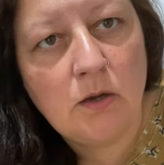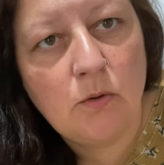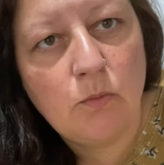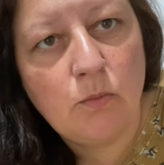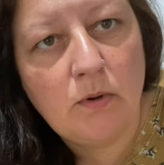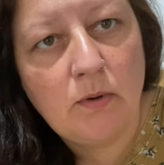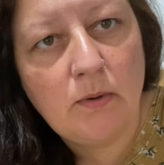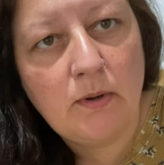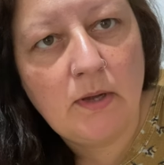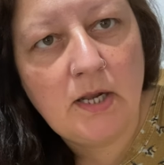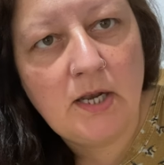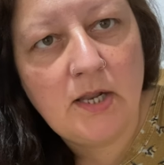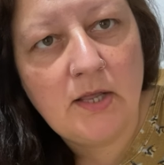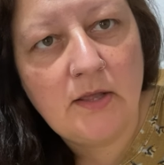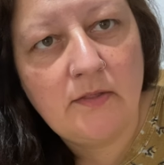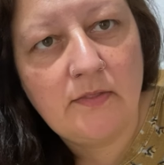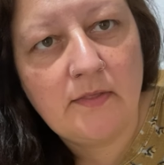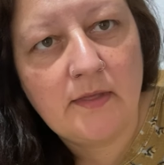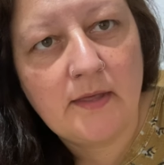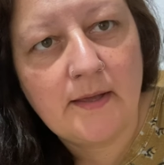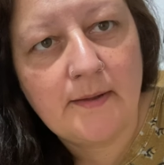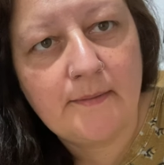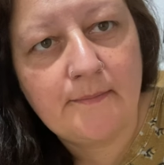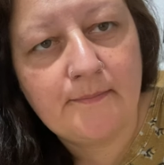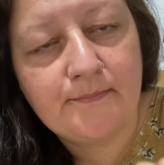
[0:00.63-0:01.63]
Well, oh, hello
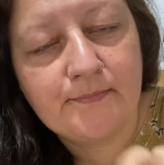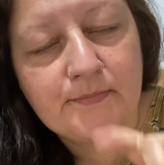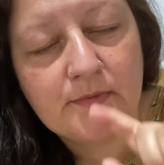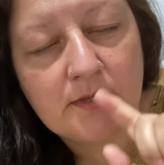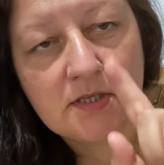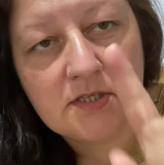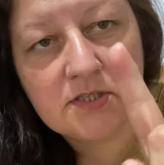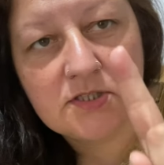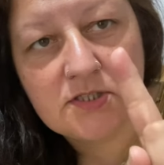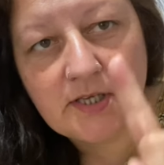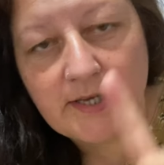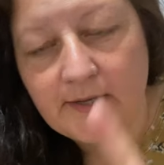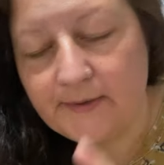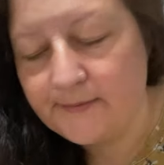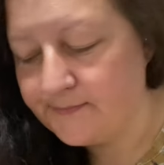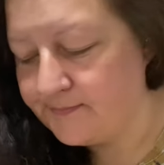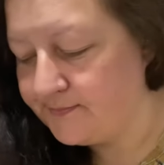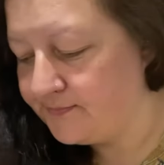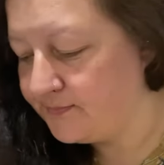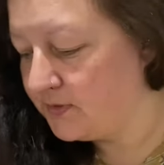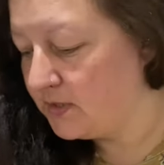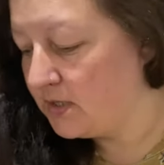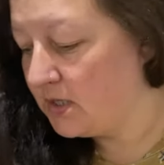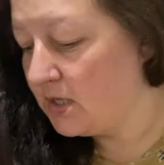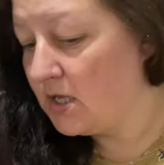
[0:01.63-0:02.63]
there. So,
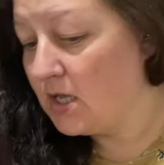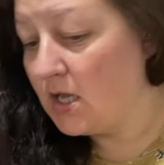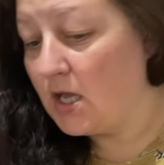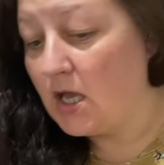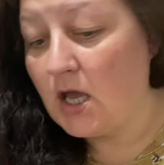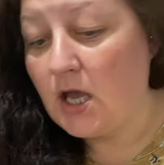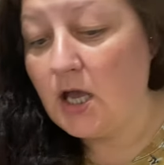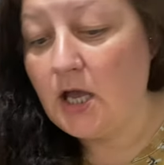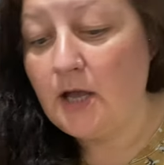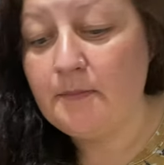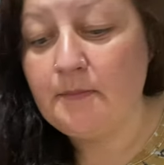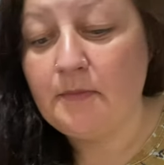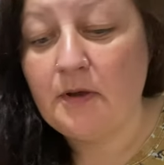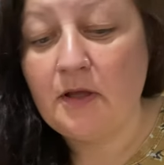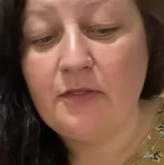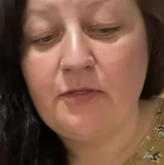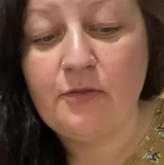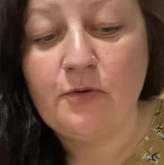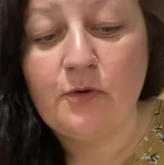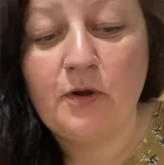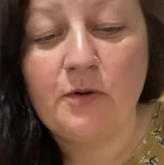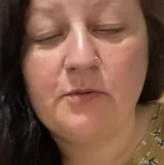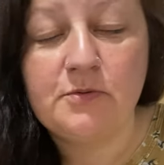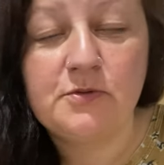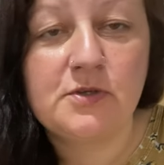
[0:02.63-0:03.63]
um, I
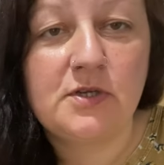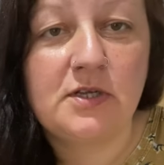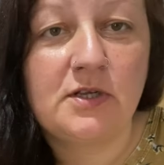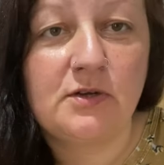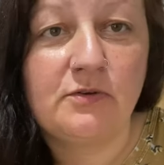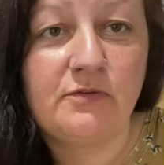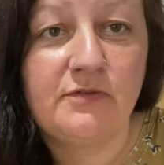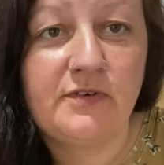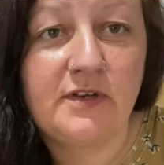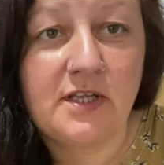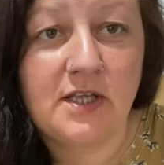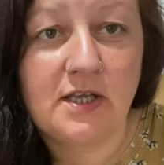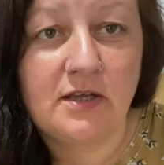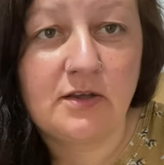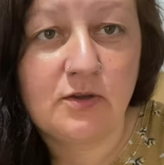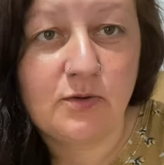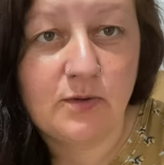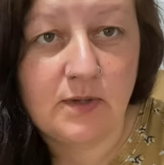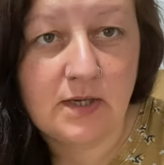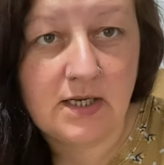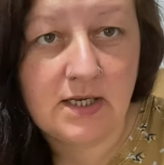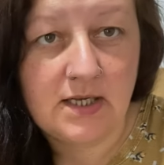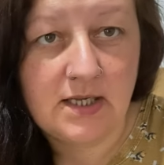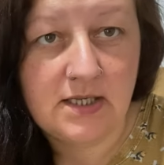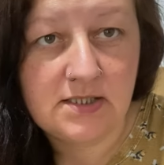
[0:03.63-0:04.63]
thought I would do a little video
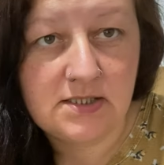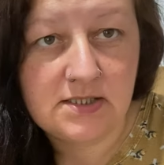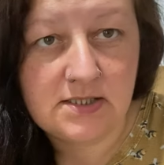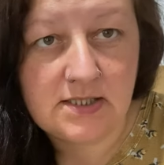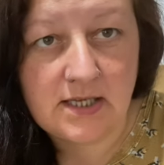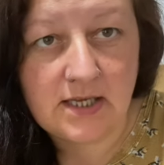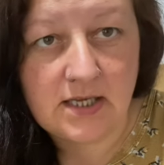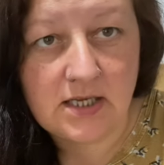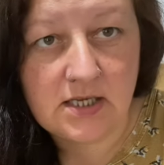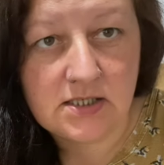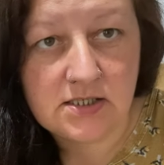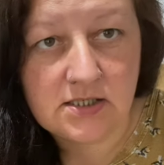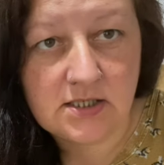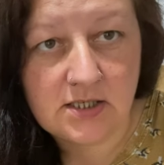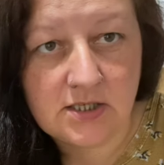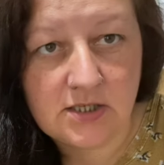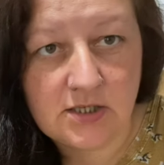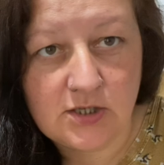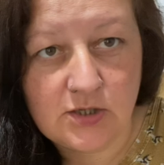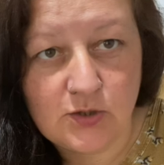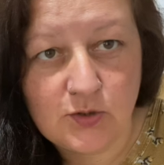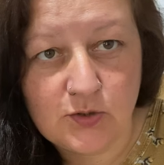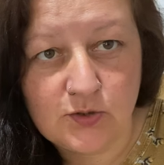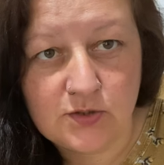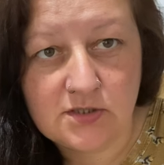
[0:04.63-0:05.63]
quickly today because I
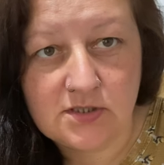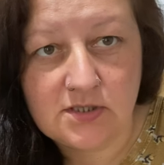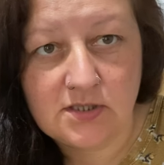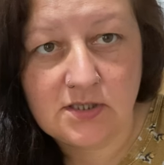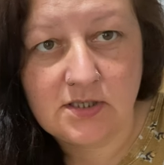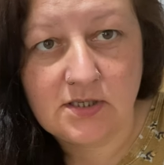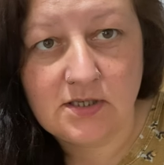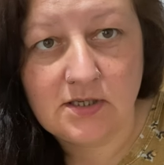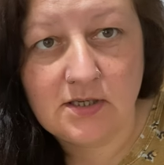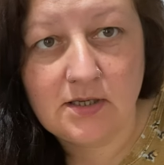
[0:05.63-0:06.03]
got